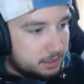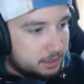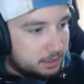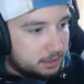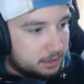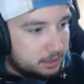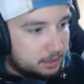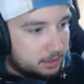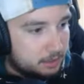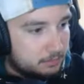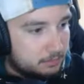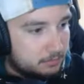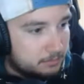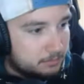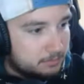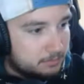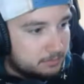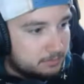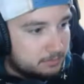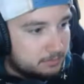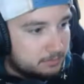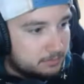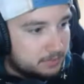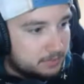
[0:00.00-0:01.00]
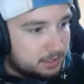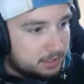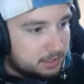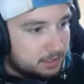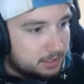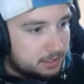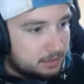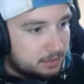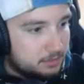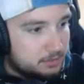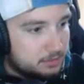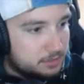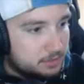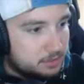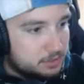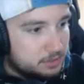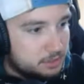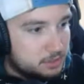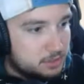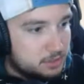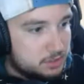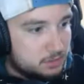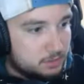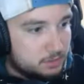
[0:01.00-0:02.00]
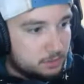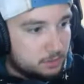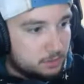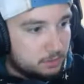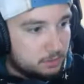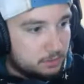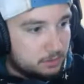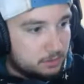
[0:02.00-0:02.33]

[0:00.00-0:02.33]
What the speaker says: And just to throw